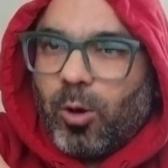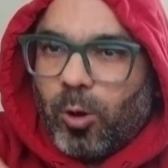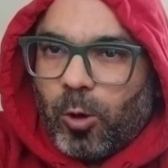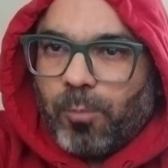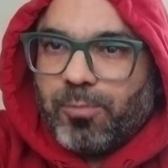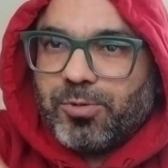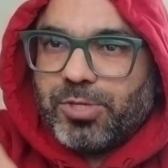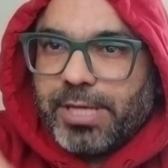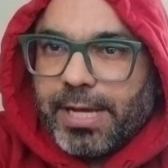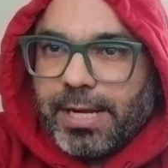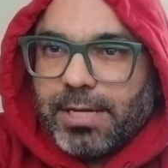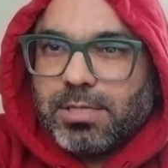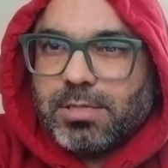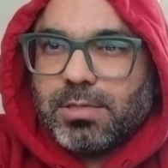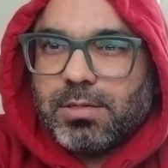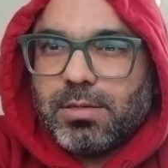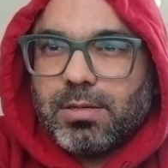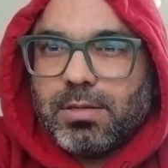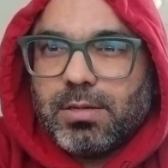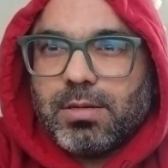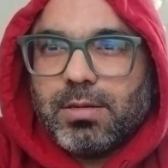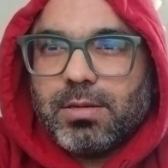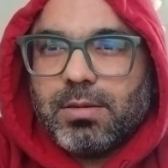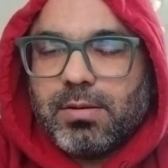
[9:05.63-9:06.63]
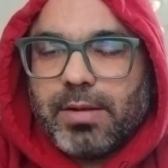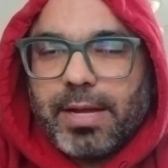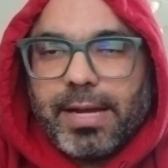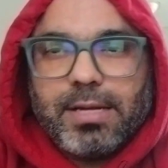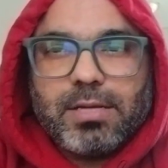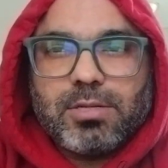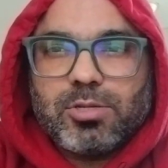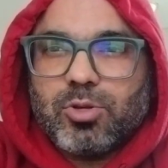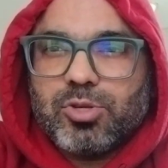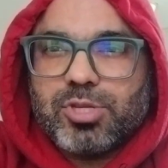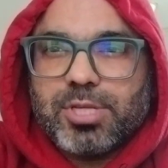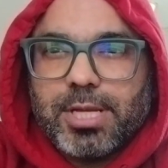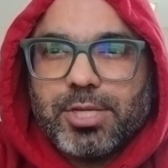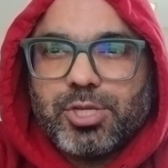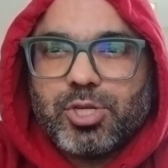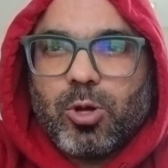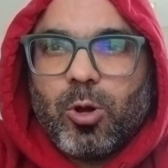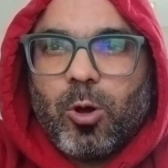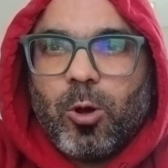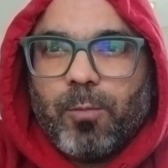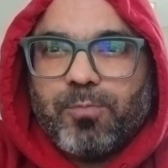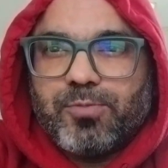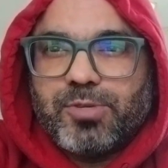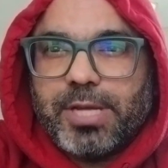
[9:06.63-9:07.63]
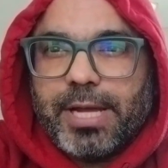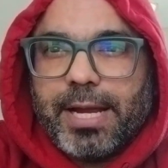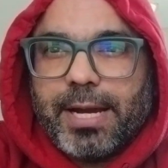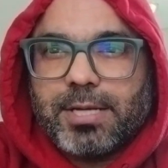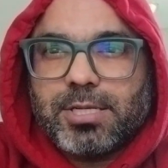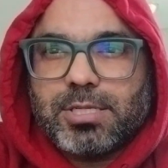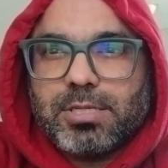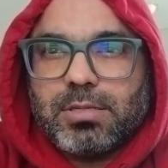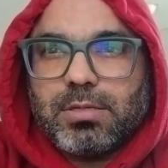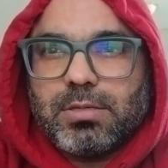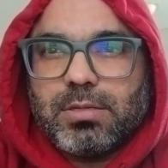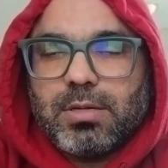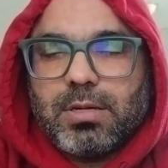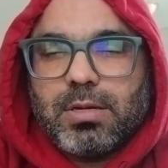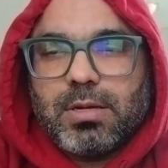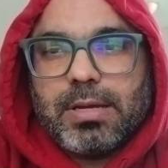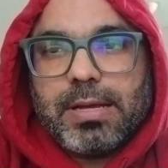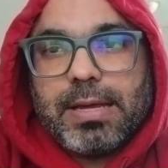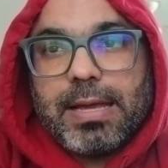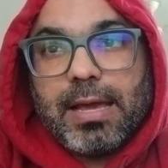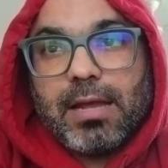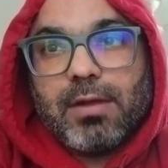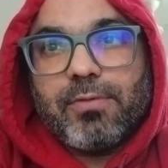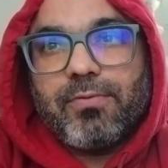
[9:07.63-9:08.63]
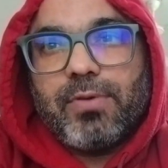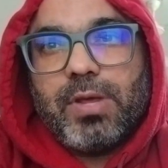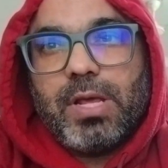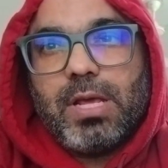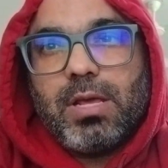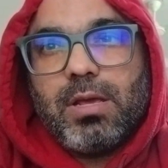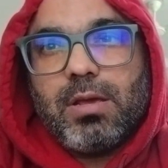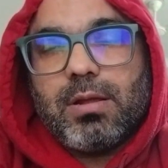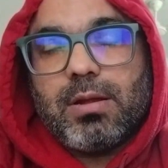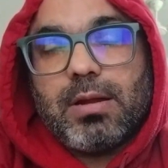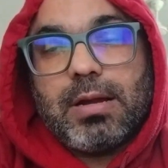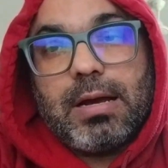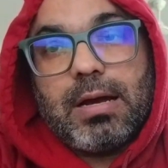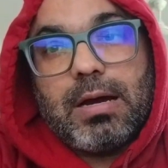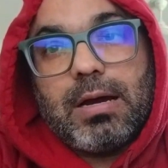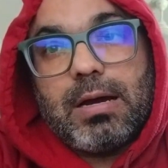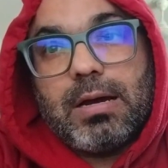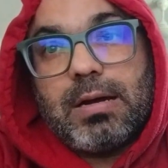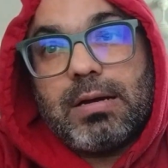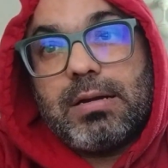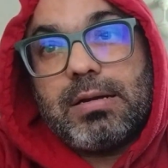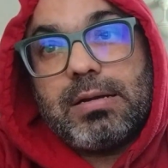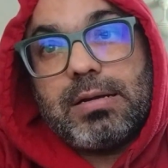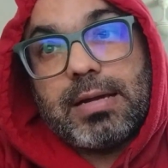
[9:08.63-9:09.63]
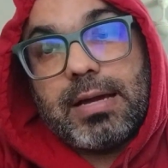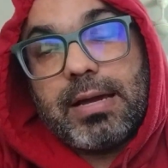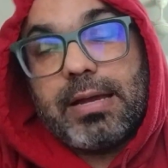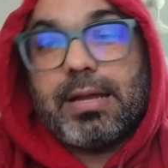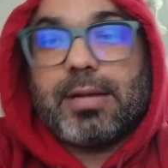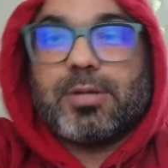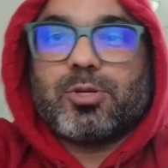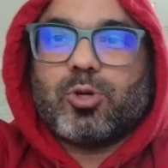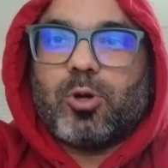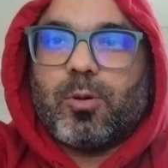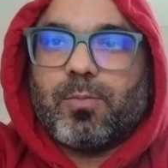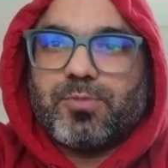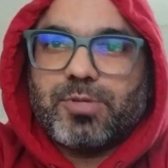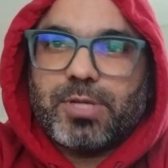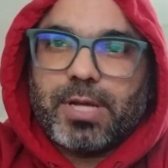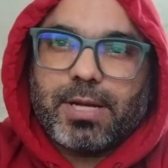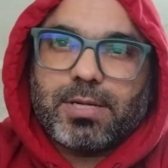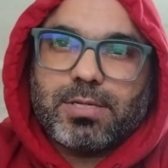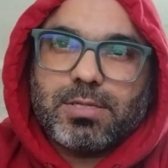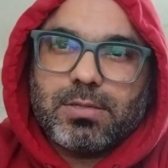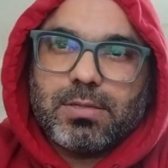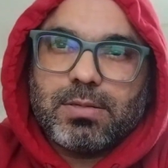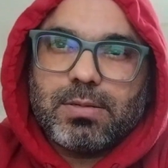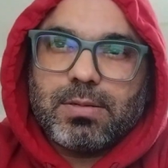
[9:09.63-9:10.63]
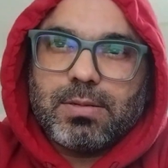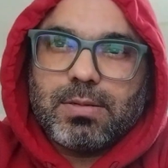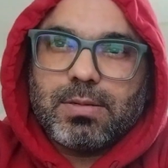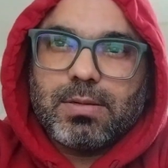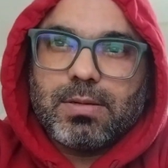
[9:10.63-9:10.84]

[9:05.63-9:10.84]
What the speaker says: Object, right? So such objects can be a direct object.